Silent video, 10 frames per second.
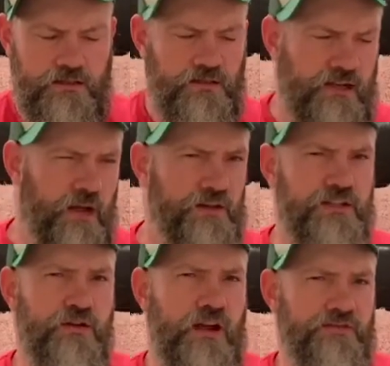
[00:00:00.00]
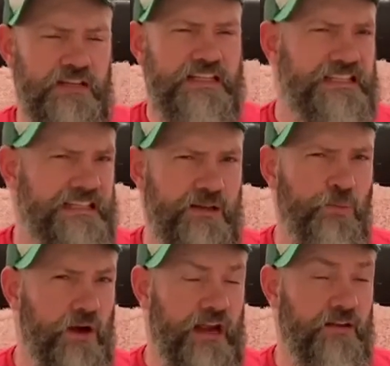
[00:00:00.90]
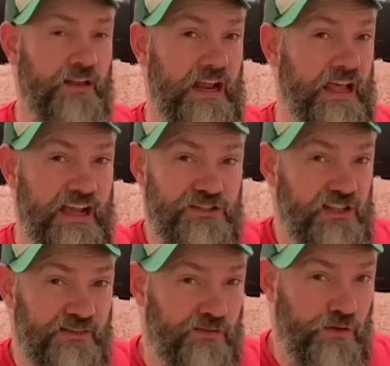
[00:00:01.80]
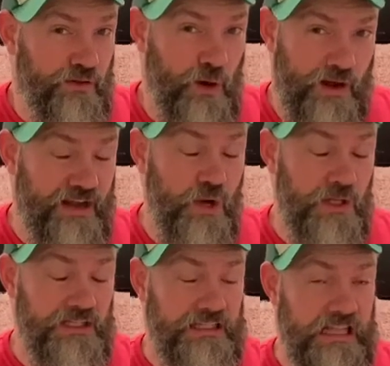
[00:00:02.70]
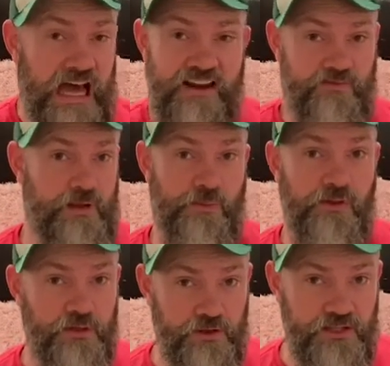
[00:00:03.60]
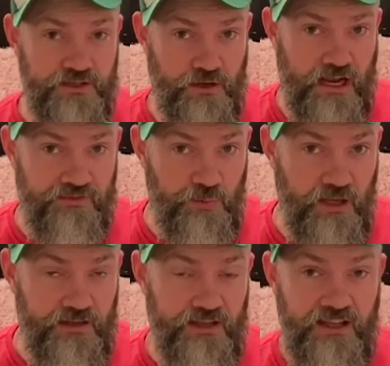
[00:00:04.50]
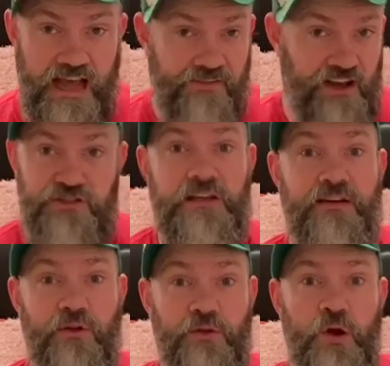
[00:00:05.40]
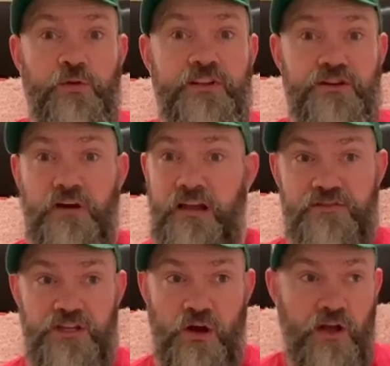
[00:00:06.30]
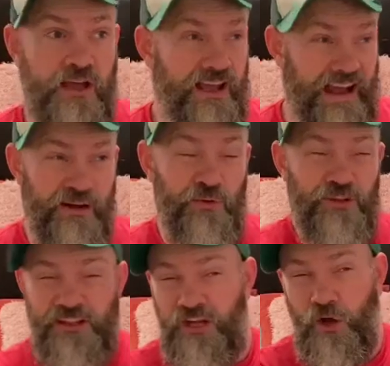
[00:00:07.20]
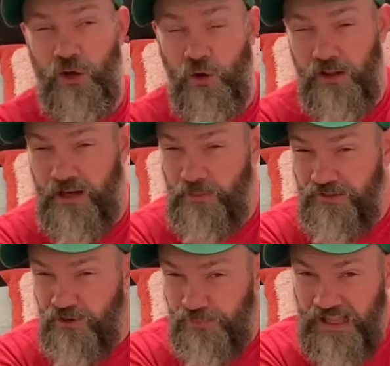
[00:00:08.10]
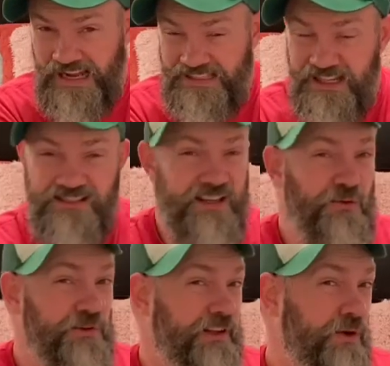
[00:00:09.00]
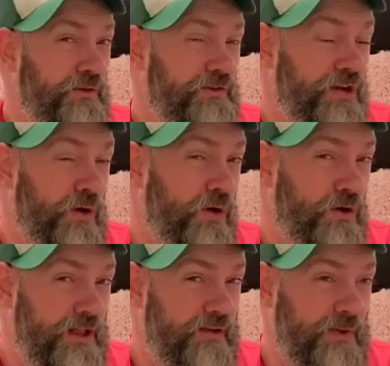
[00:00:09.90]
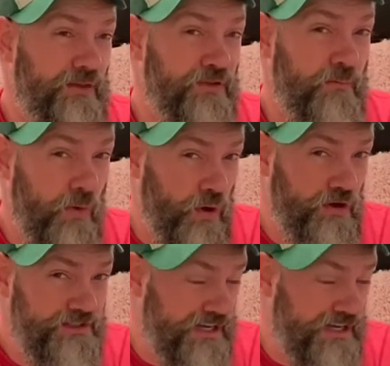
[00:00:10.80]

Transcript: Now, Discraft isn't a brand that I actually have ever thrown. I know a lot of people throw Discraft, but I've actually never thrown Discraft, so I don't really know a whole lot about their plastics. I don't really know a whole lot about their molds.